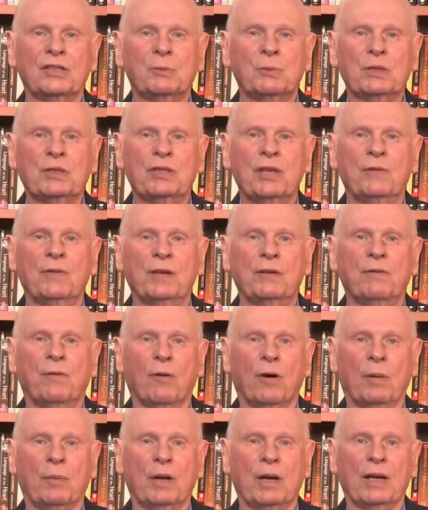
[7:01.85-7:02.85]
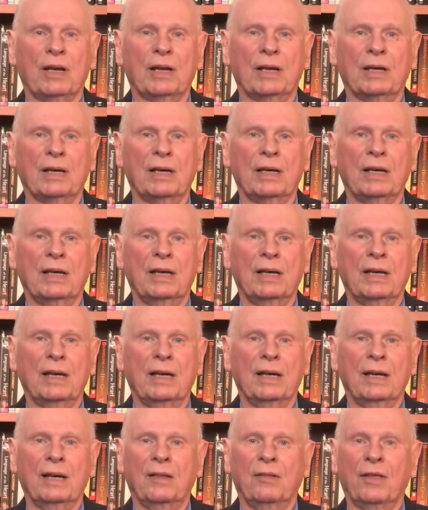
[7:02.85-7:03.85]
a specific formula
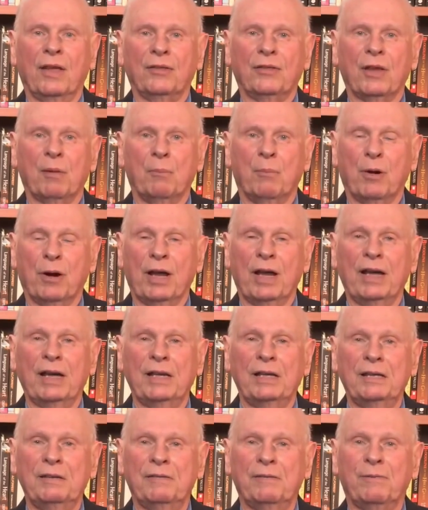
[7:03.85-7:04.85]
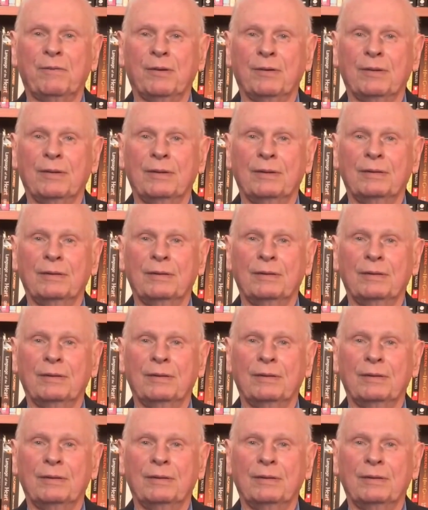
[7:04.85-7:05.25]
that the brave